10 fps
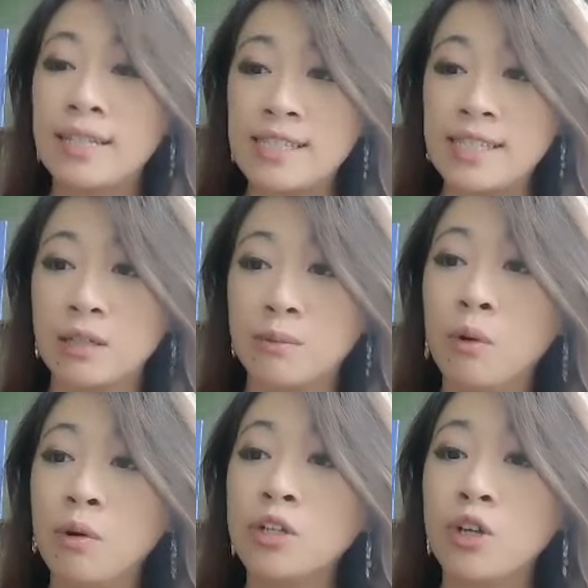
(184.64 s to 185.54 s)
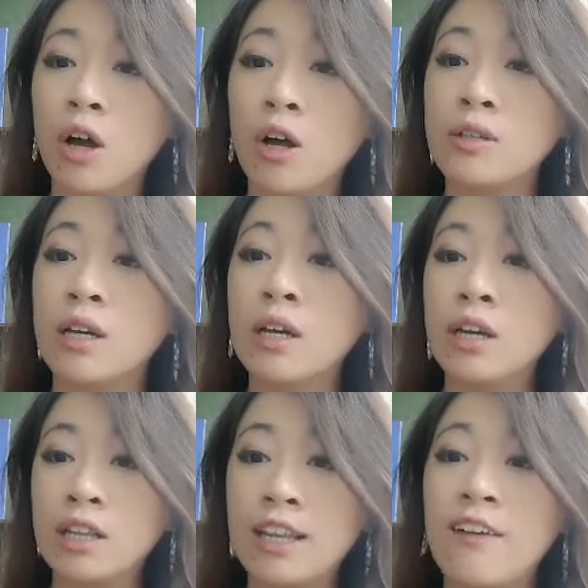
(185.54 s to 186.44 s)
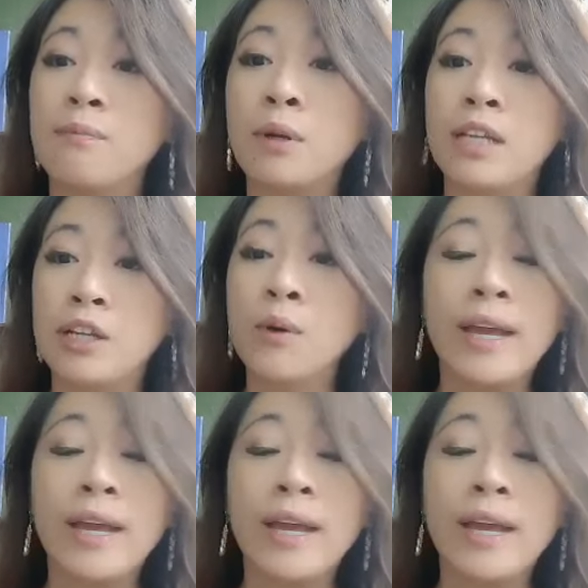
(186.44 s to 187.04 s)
in Singapore called Love Bonito,